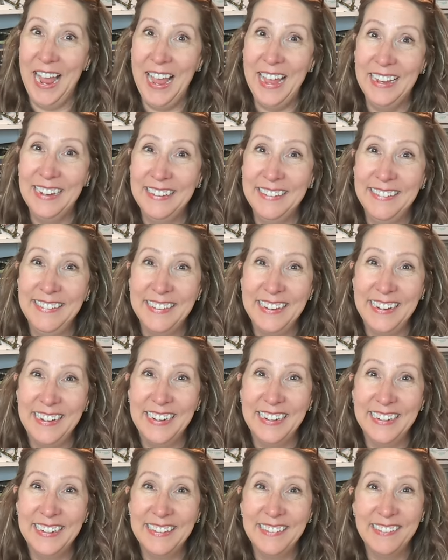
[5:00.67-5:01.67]
and
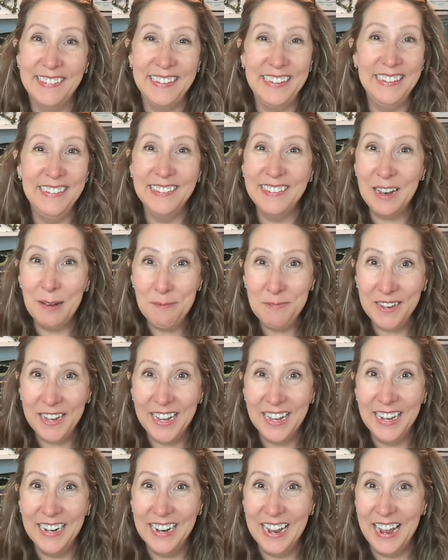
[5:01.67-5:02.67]
uh, so he stepped
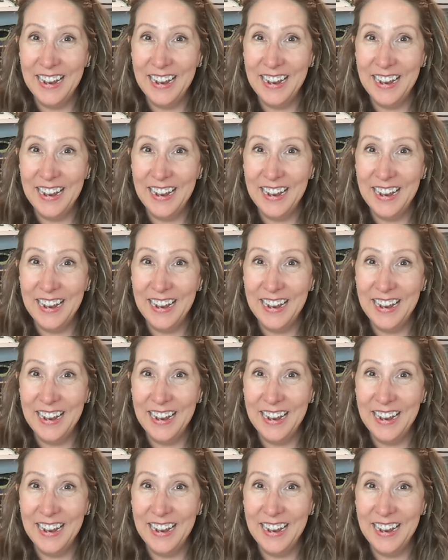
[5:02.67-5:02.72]
in